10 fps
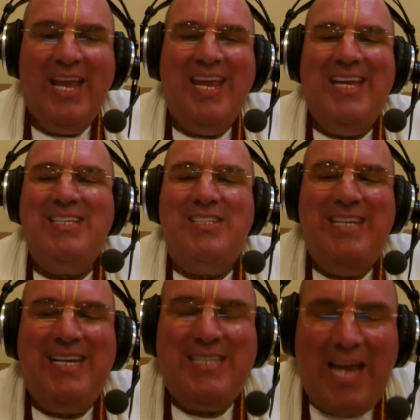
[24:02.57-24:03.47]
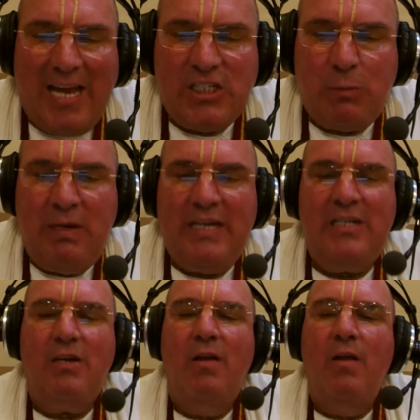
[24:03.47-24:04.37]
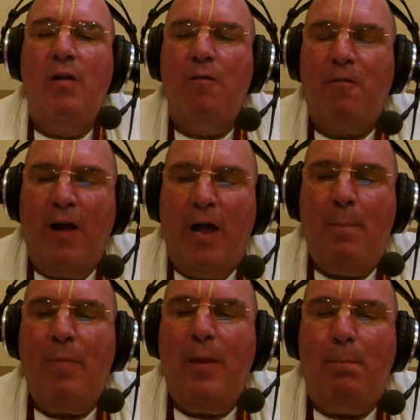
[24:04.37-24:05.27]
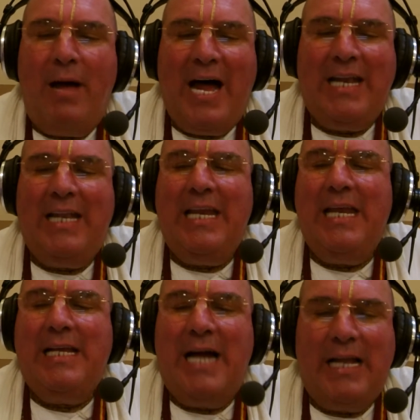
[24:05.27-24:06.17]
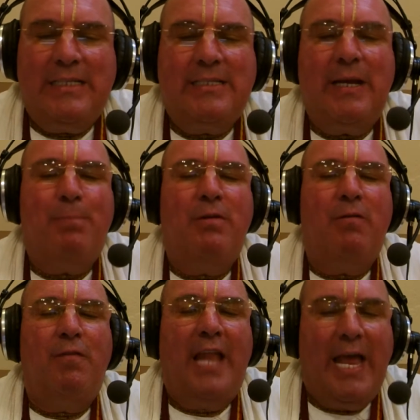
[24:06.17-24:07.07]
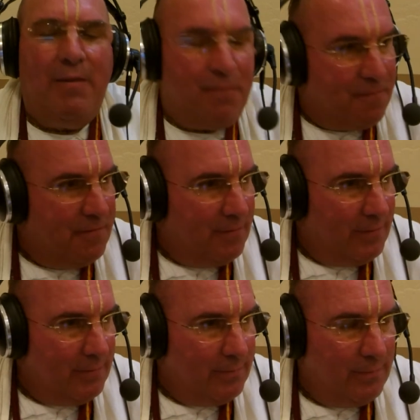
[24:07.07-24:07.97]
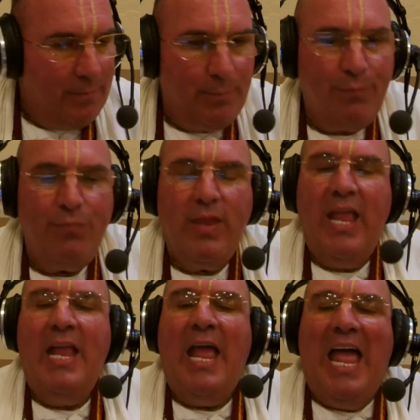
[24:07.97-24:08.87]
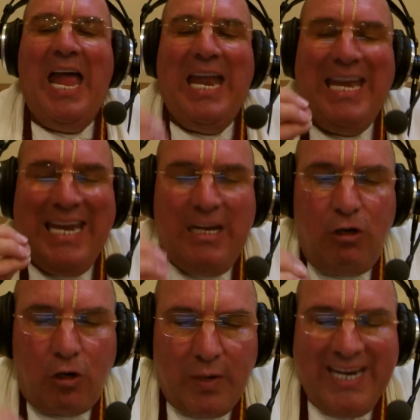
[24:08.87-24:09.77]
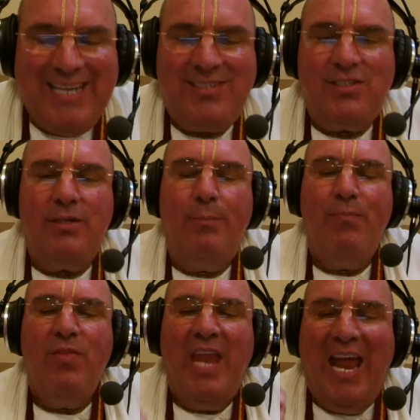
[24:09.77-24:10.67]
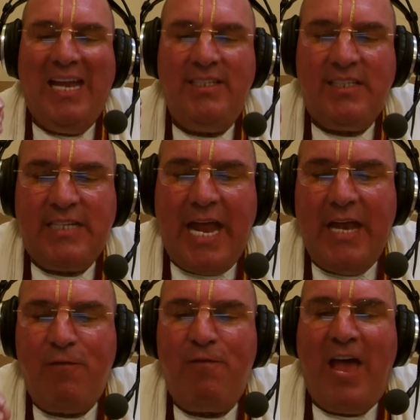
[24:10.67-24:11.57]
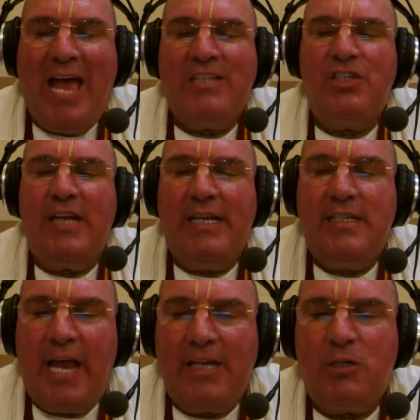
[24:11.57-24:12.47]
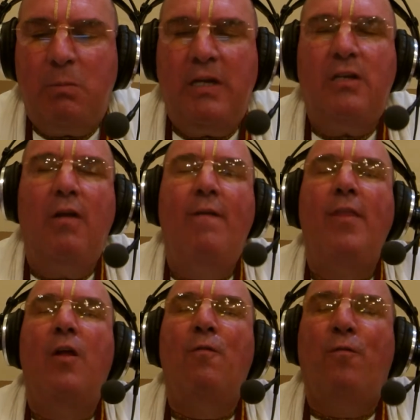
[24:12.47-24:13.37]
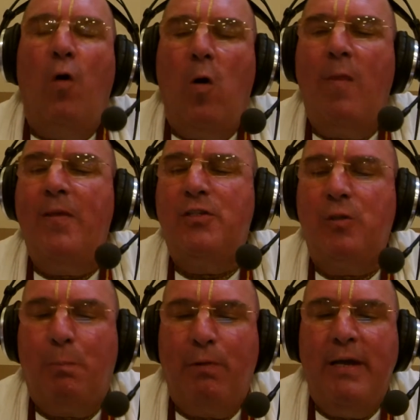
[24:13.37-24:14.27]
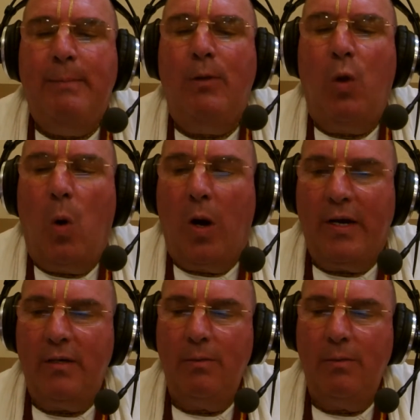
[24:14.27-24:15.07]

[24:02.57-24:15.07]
is detachment from the bodily concept of life and increased and steadfast attachment for the Supreme Lord,